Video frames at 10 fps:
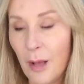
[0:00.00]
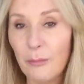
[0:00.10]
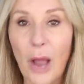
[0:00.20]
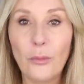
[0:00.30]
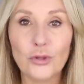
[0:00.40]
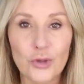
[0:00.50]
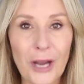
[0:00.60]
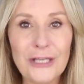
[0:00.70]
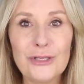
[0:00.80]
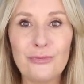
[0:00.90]
But I will
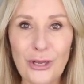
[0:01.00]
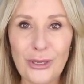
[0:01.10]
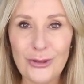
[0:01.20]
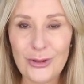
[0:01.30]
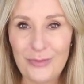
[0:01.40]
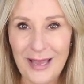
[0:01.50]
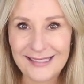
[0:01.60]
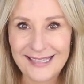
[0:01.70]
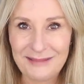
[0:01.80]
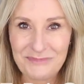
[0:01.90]
try to bring you the
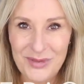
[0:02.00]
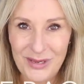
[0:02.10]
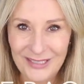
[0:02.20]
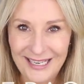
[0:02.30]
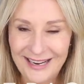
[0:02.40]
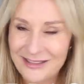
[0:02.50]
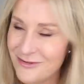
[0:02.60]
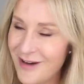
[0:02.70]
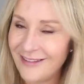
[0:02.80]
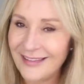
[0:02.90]
best in beauty
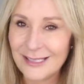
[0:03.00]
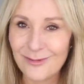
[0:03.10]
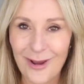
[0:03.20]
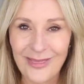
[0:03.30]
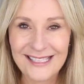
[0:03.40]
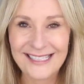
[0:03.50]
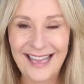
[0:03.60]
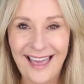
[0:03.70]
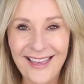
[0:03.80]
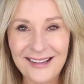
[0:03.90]
throughout this. We're in this
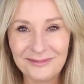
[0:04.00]
together.